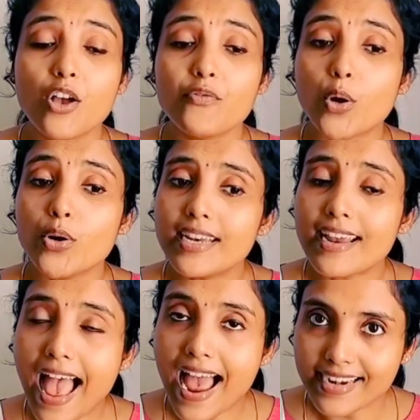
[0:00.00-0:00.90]
we're going to
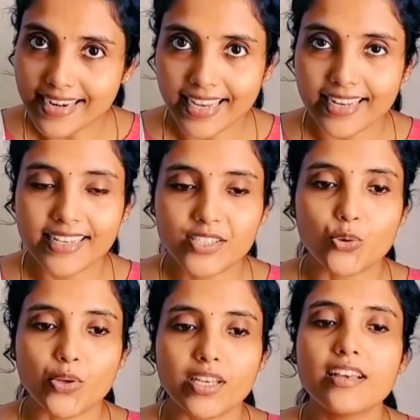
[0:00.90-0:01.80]
add DNAs
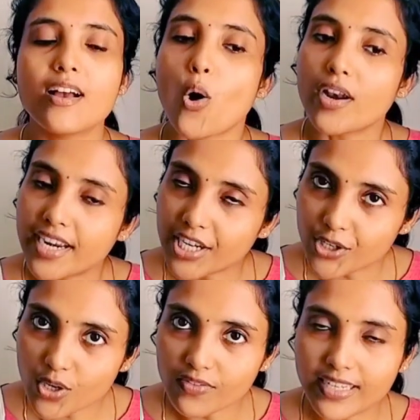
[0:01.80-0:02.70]
to it. On
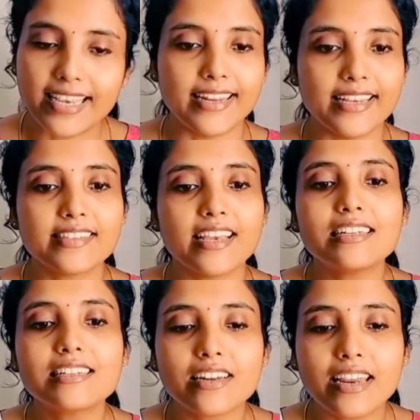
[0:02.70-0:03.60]
addition of DNAs, it will
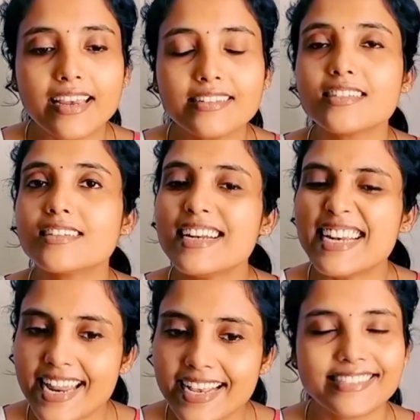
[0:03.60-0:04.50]
create certain
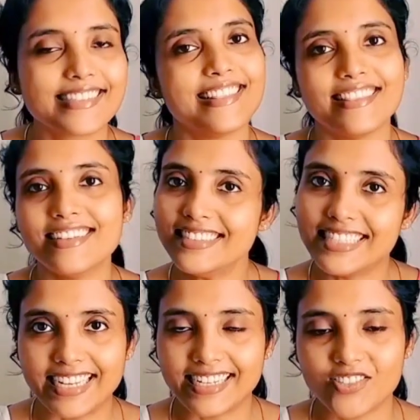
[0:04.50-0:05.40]
nicks in the
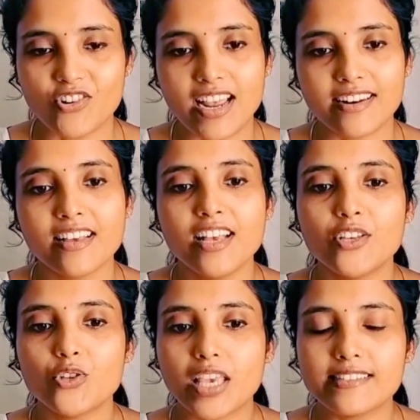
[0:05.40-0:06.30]
DNA strand.
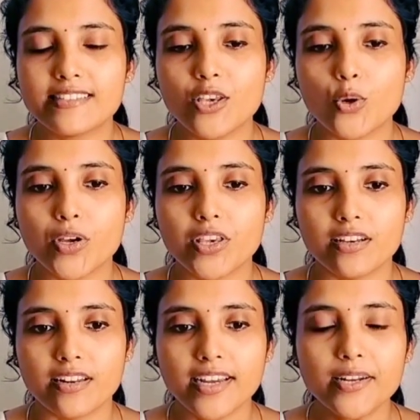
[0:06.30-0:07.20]
So you can see over
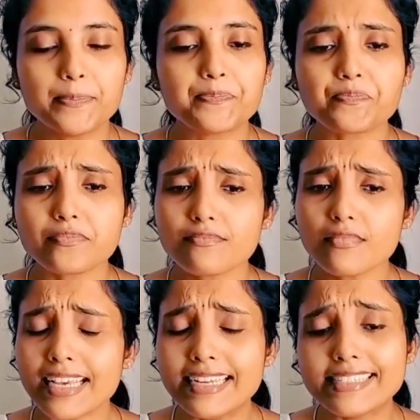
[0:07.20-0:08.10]
here, right?
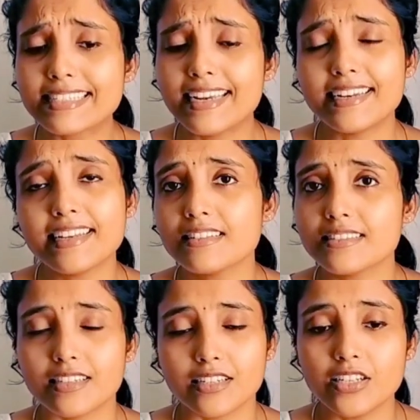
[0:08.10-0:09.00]
It is creating
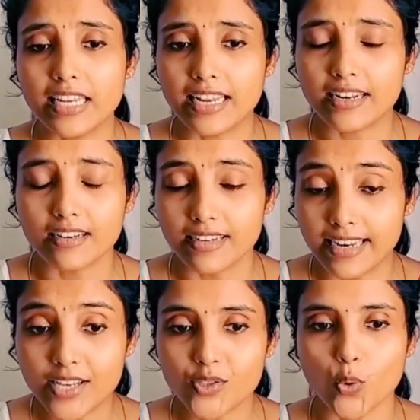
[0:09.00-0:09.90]
certain
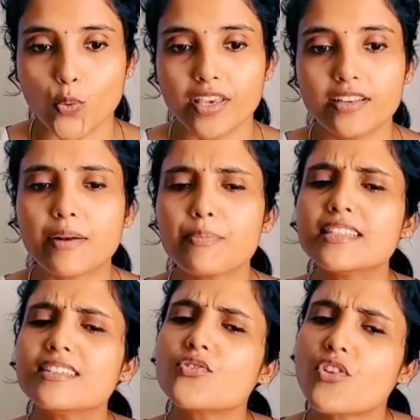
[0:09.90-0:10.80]
nicks over here. That means
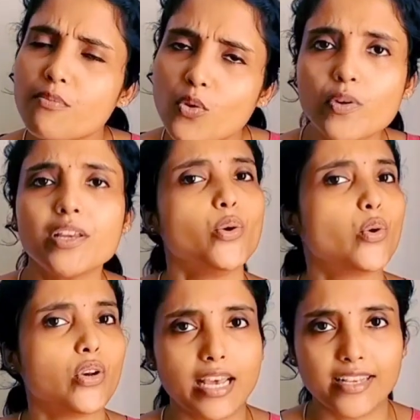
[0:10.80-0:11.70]
it is removing
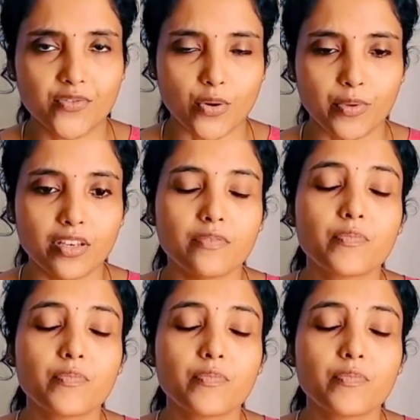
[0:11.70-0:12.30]
nucleotides from here.